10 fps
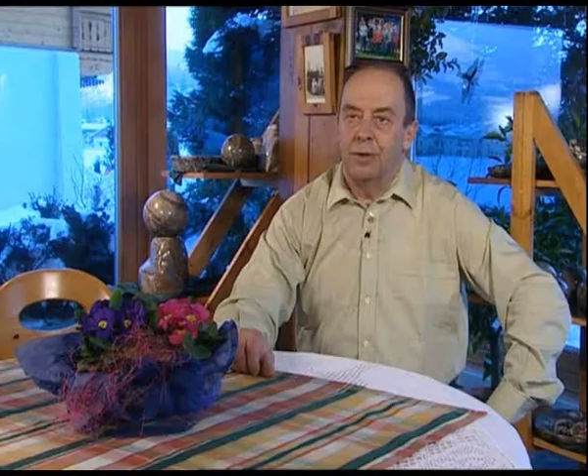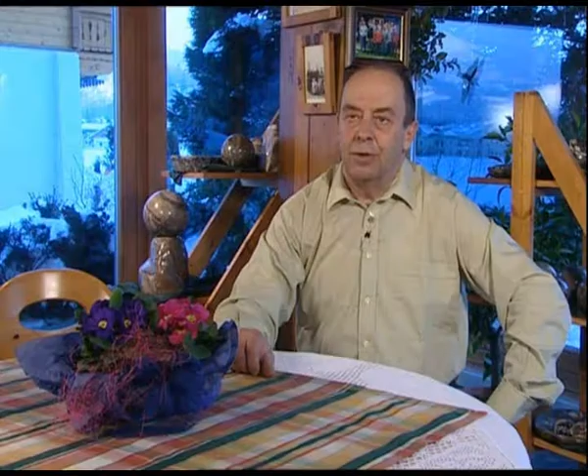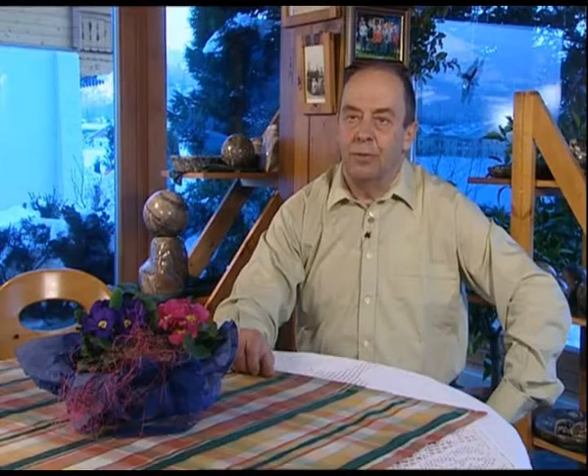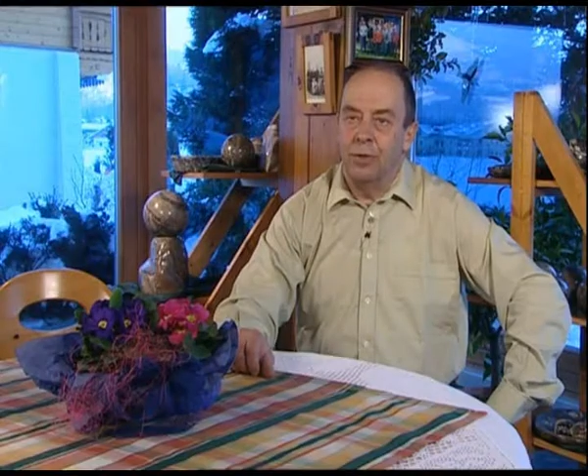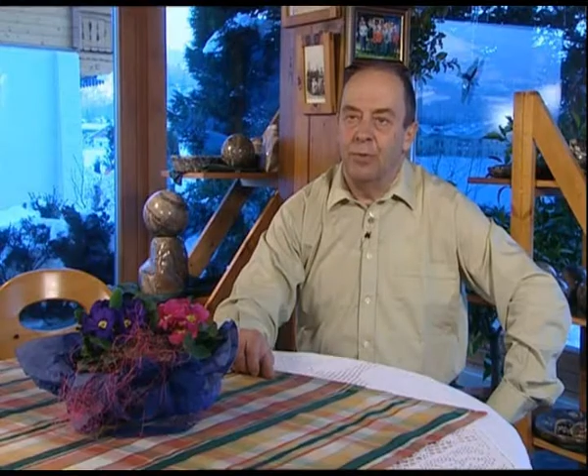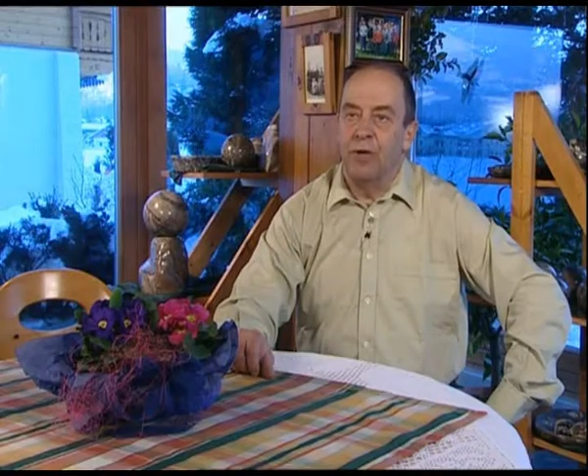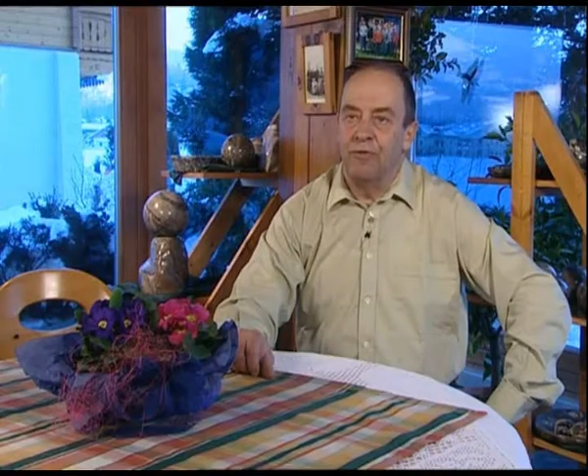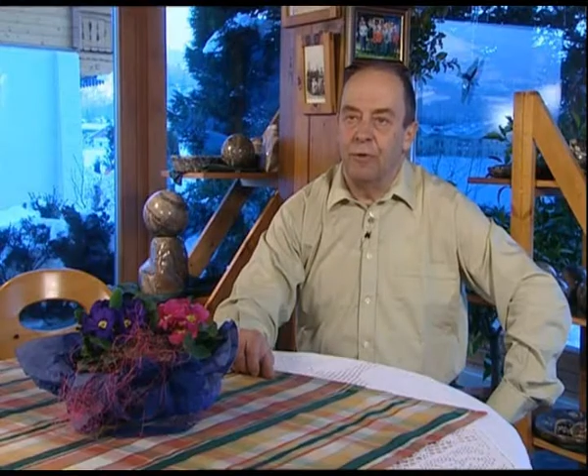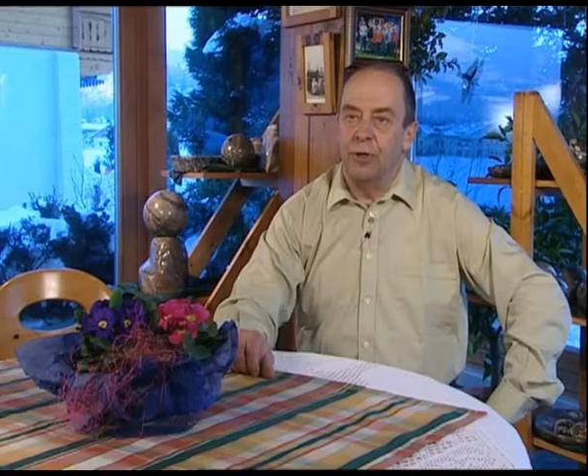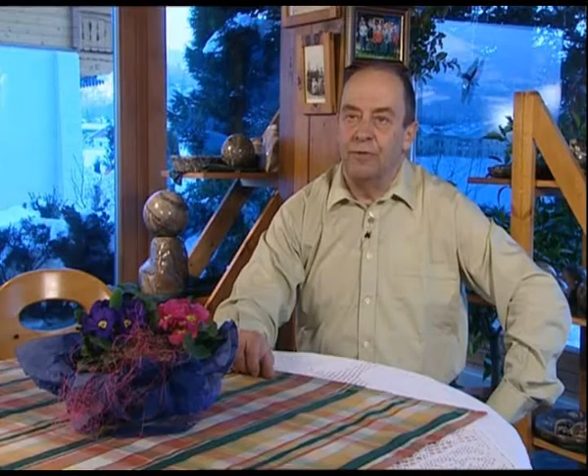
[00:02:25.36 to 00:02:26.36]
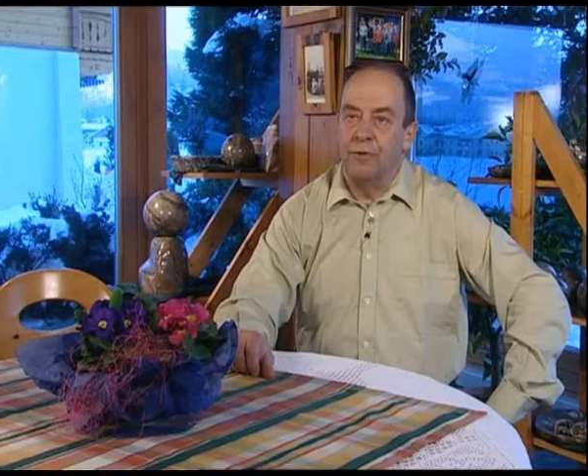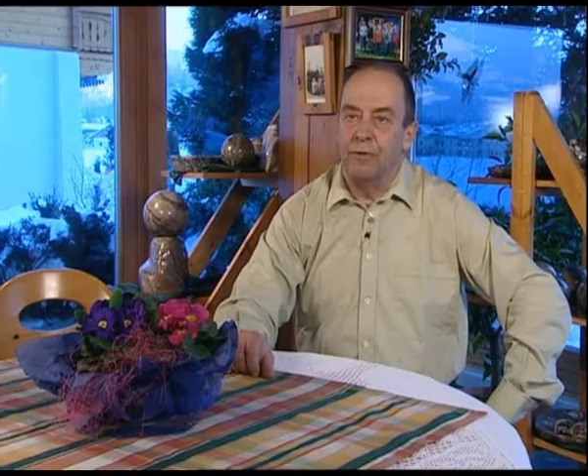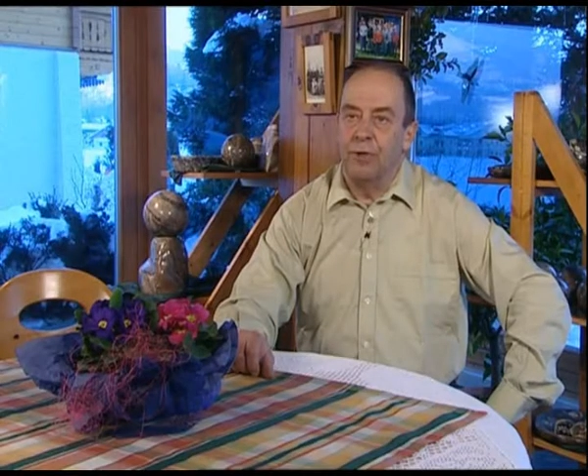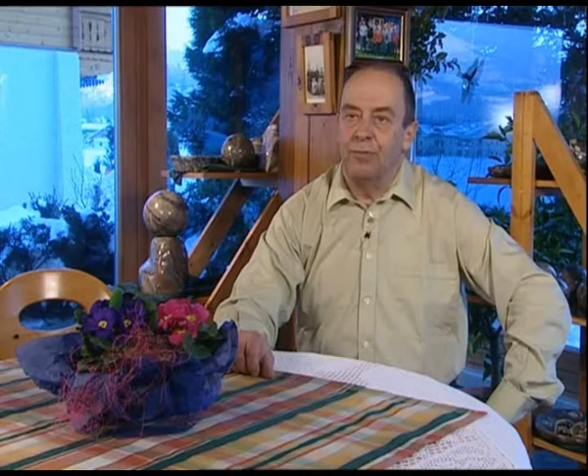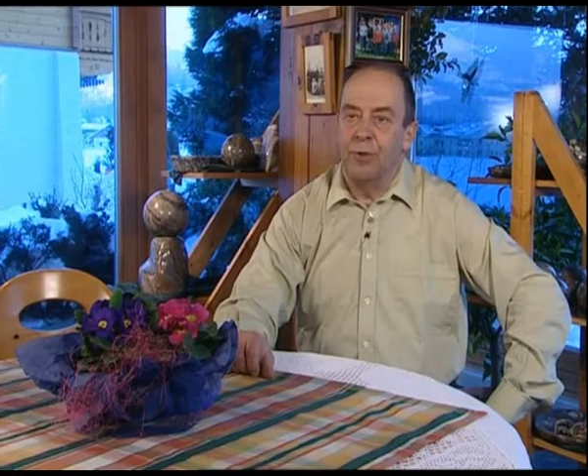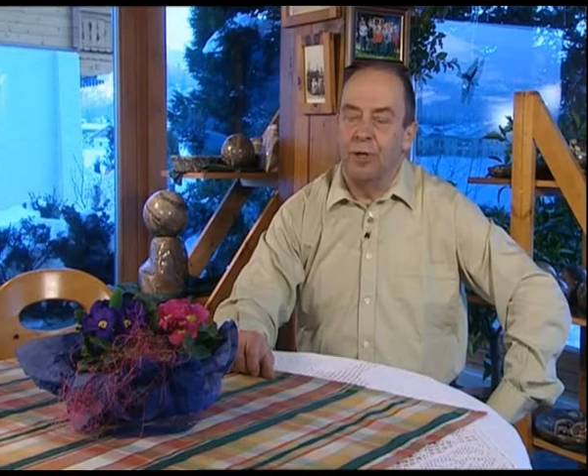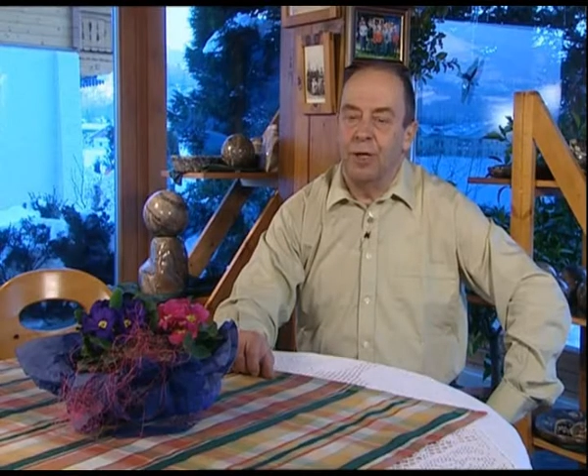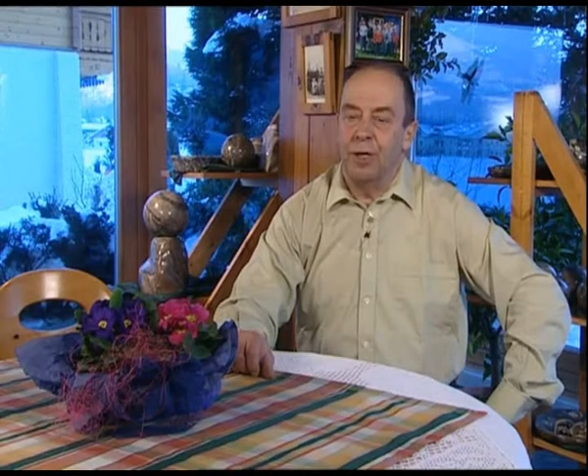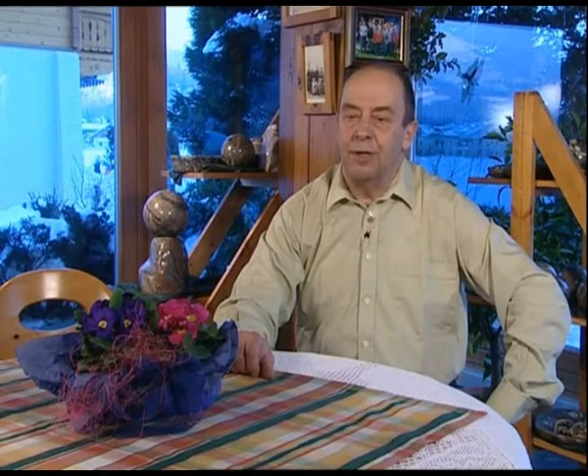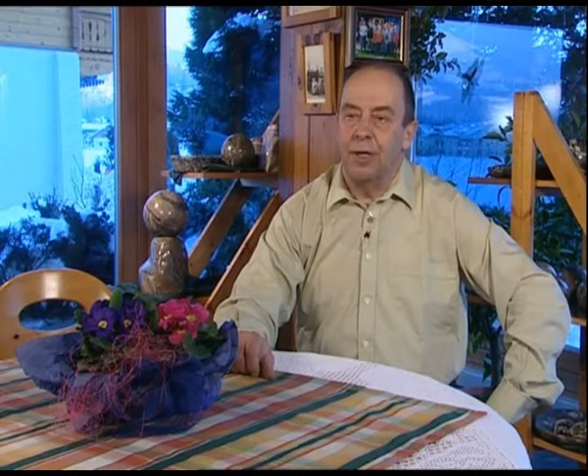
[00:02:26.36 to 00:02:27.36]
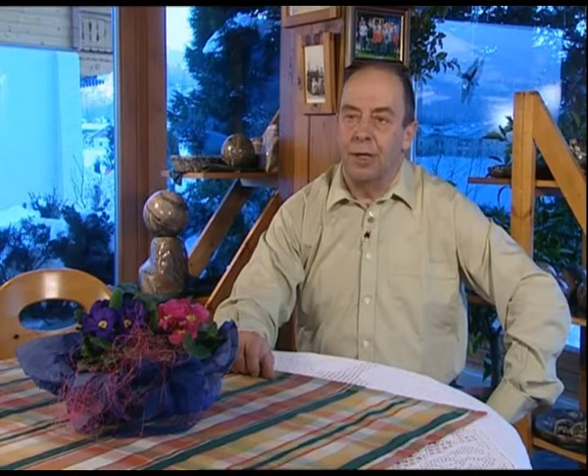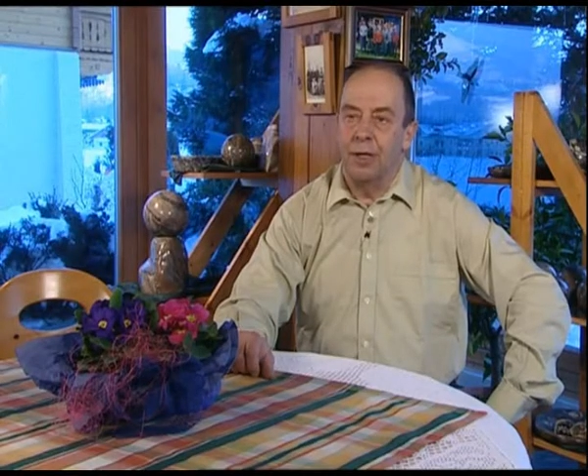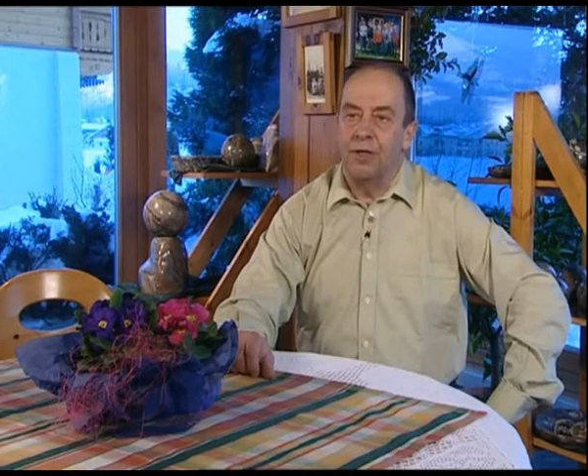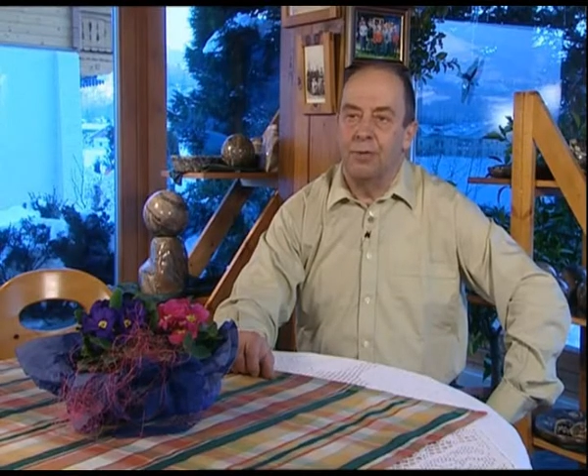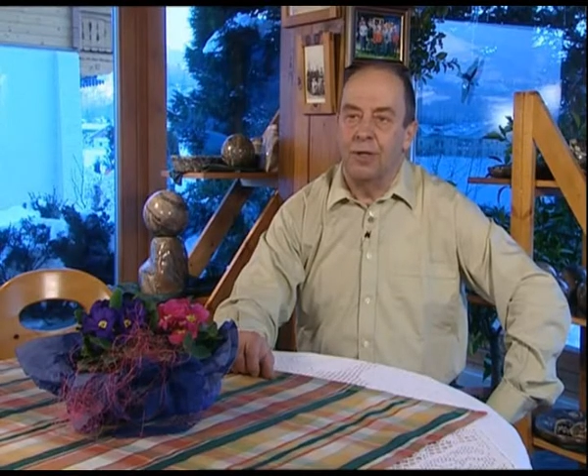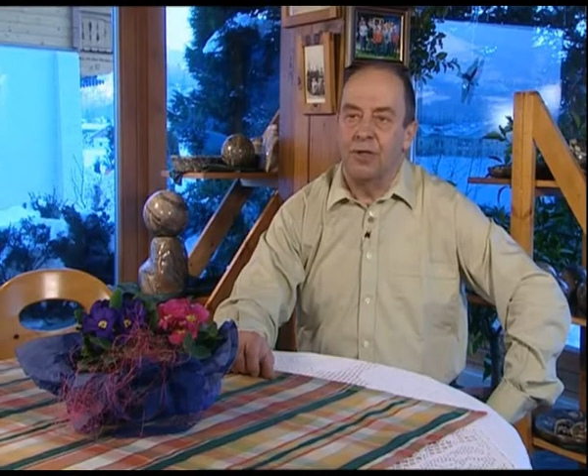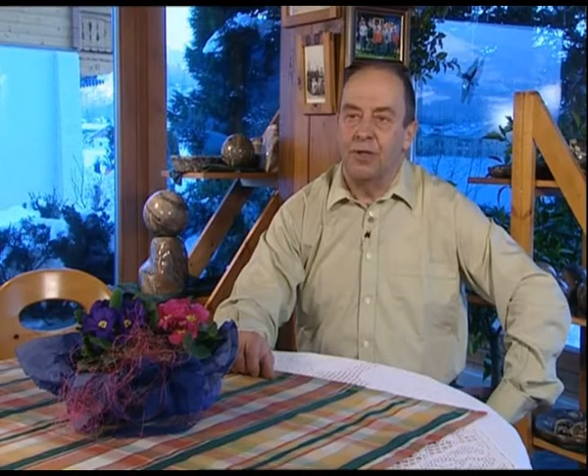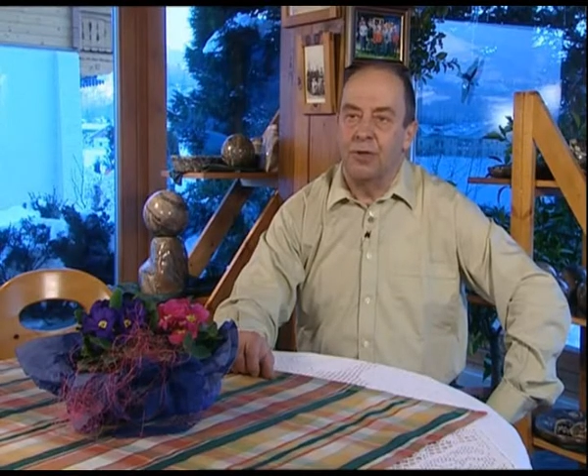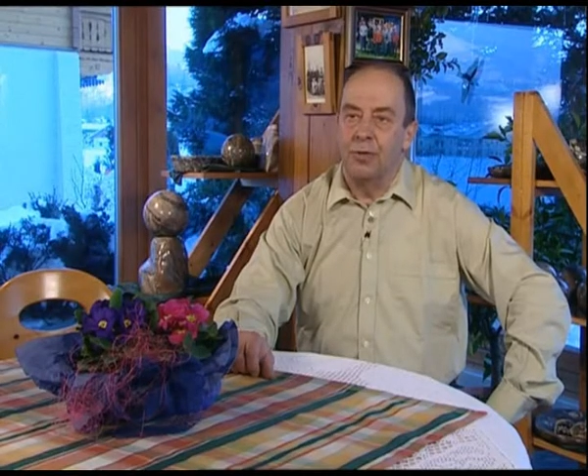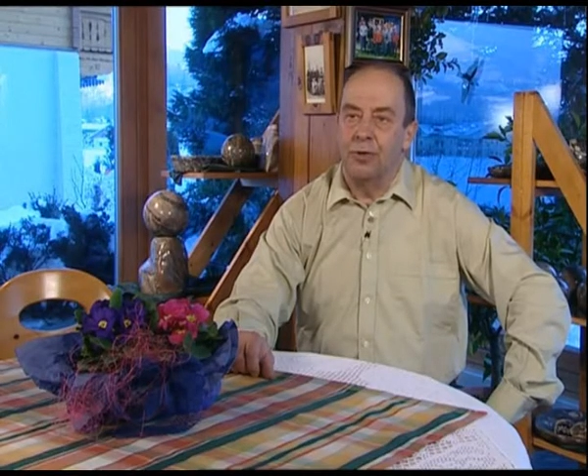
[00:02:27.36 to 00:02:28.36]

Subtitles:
heard of the grander heating water additive,